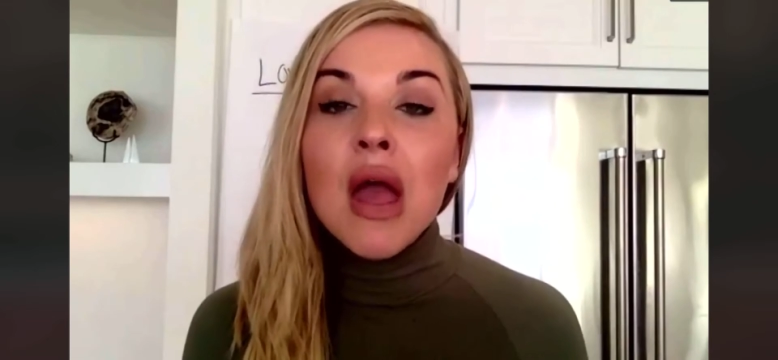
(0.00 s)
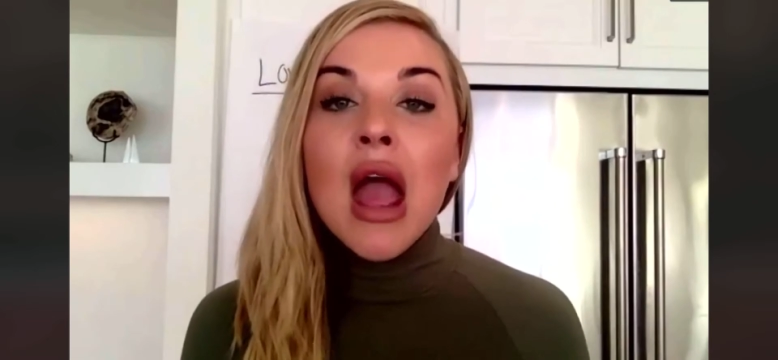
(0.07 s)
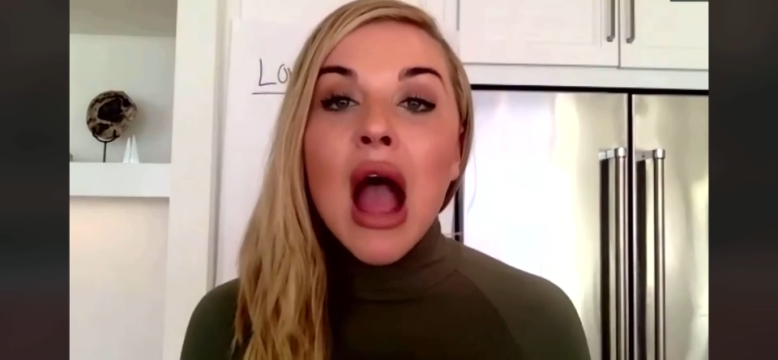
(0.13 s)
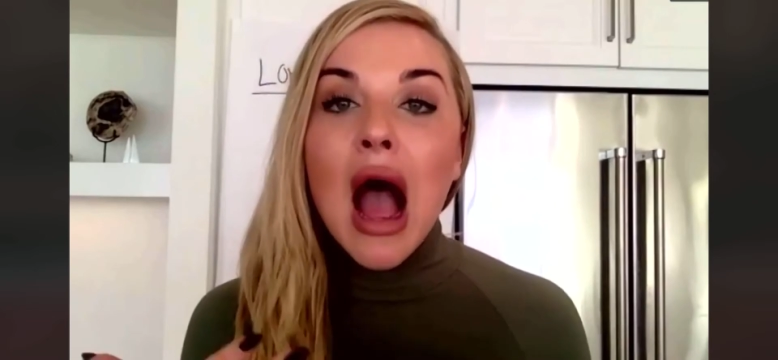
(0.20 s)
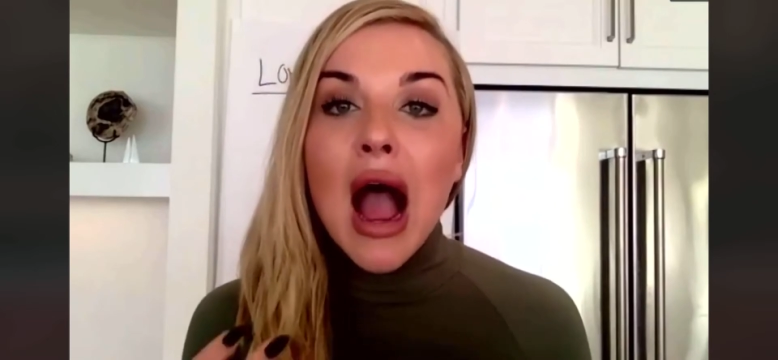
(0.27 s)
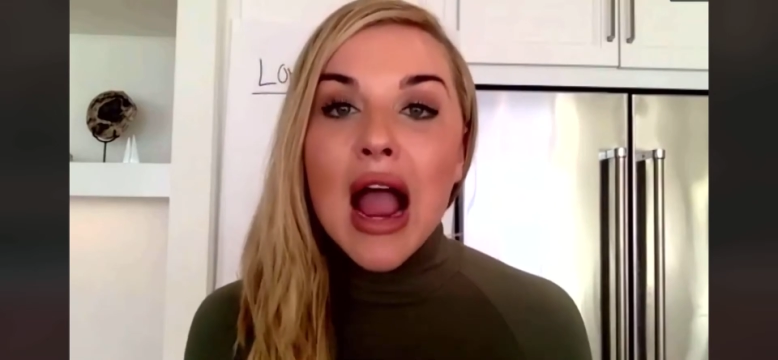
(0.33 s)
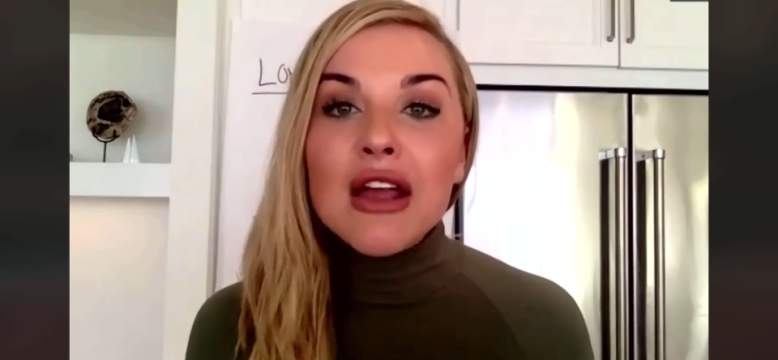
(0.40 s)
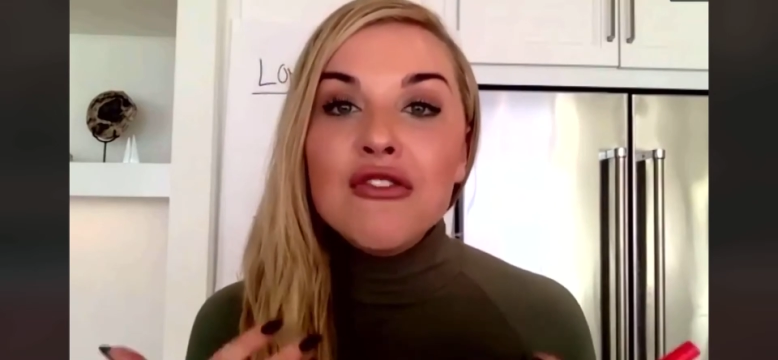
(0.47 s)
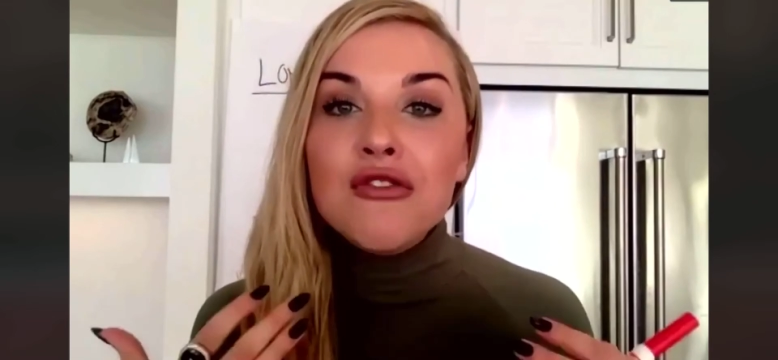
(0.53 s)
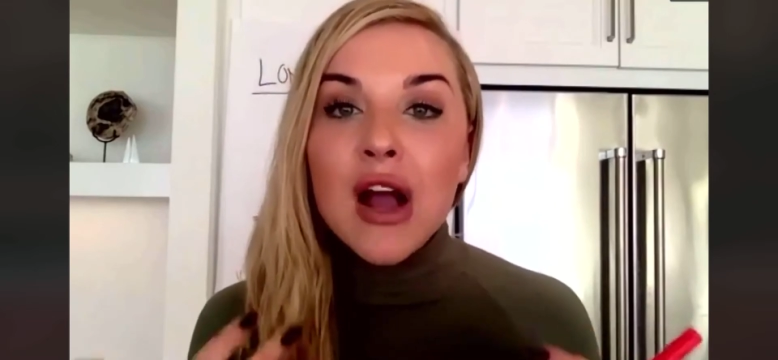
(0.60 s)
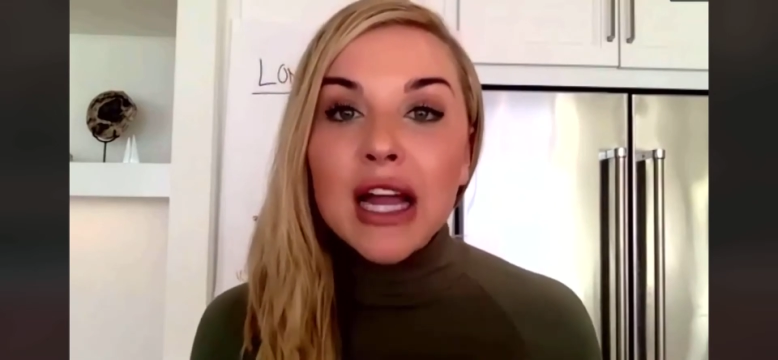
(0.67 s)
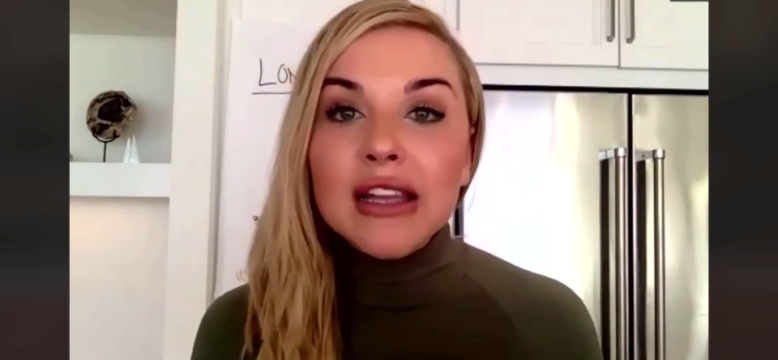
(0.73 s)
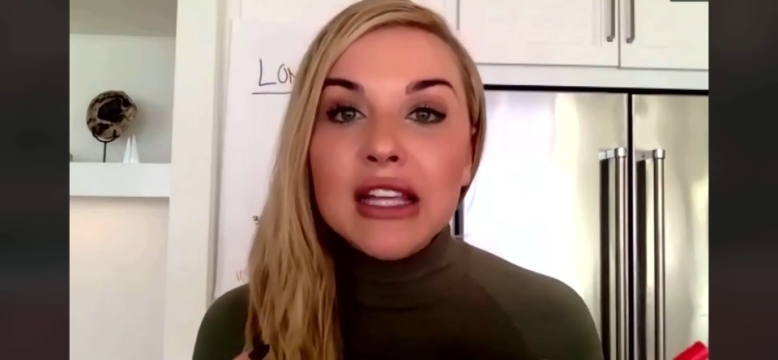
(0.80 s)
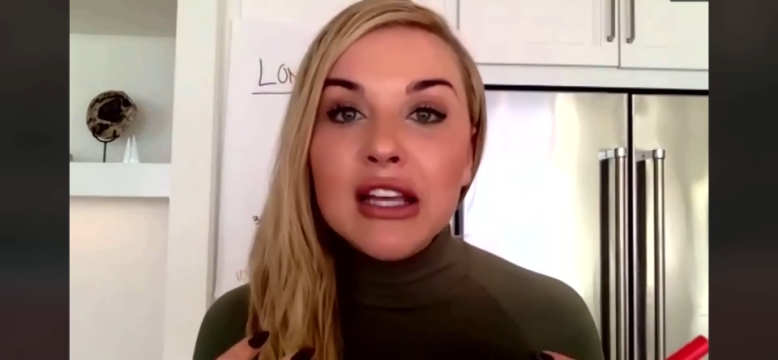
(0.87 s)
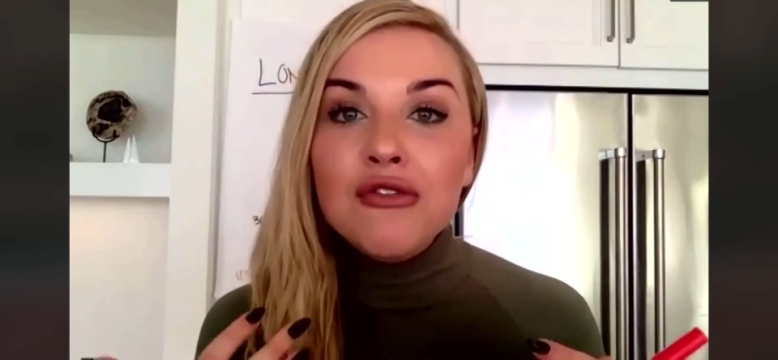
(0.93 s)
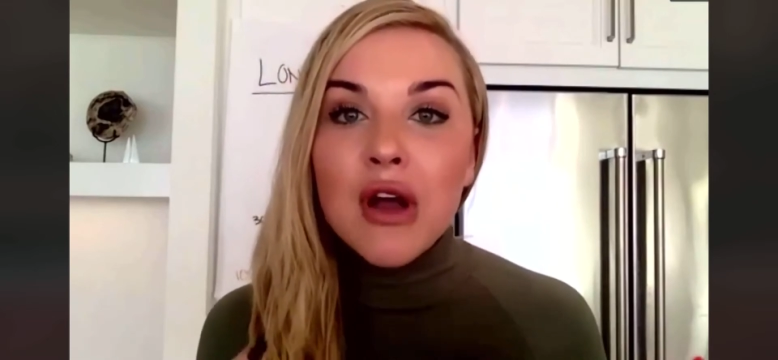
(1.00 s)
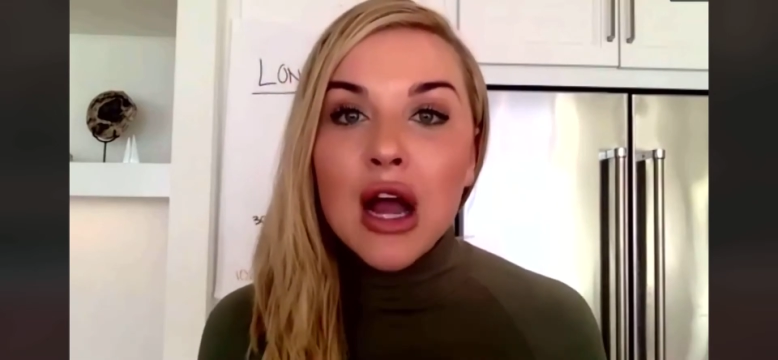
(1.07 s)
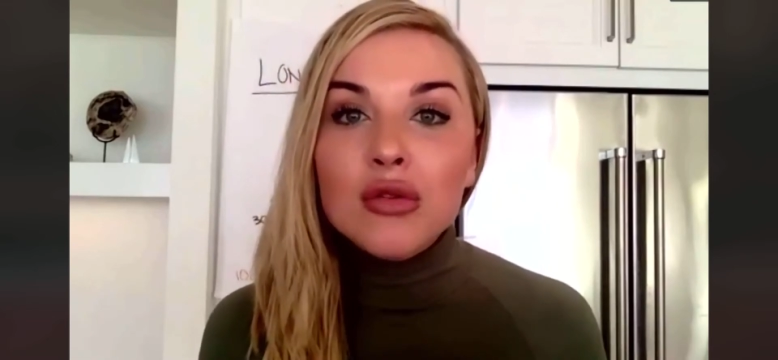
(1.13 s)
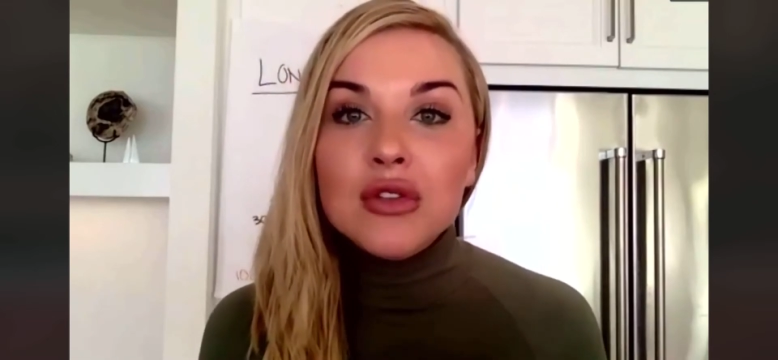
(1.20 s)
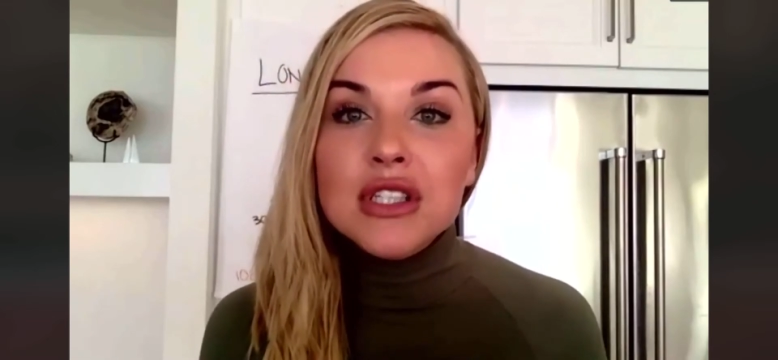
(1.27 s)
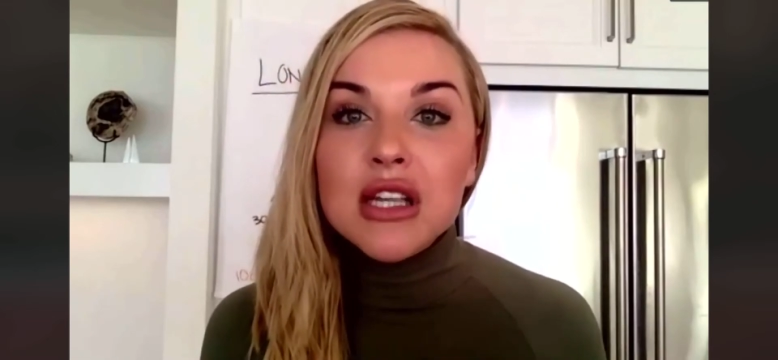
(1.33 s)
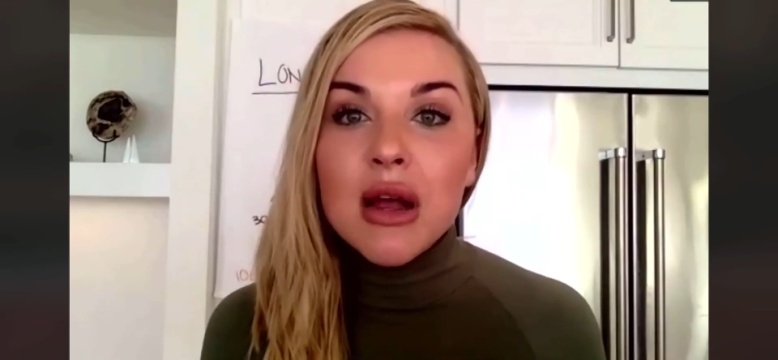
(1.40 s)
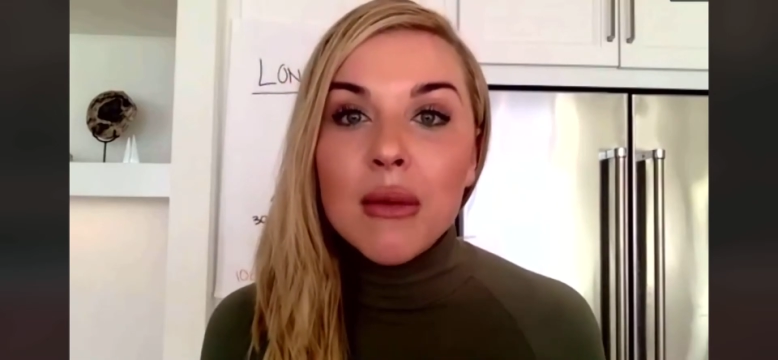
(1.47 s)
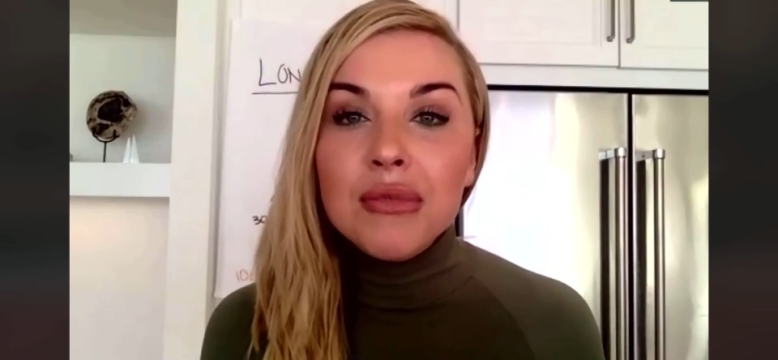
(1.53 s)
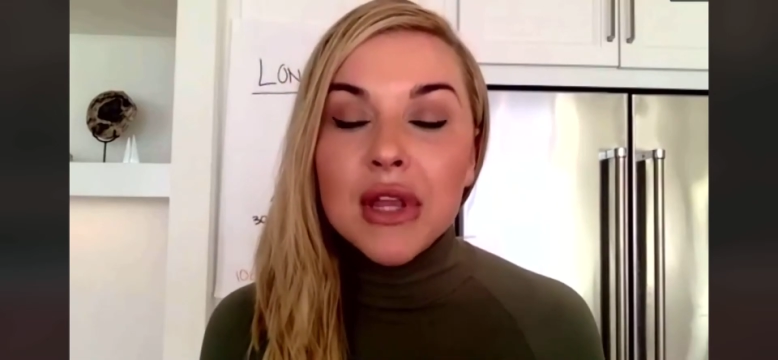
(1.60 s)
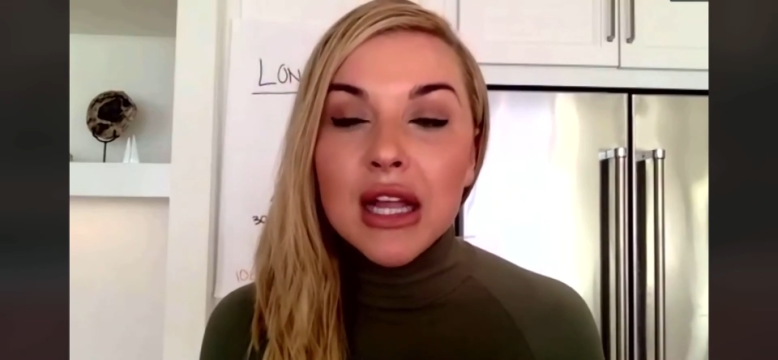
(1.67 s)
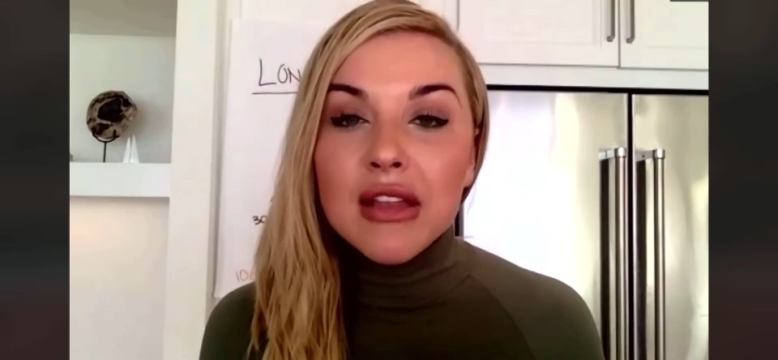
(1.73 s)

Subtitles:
I finally found something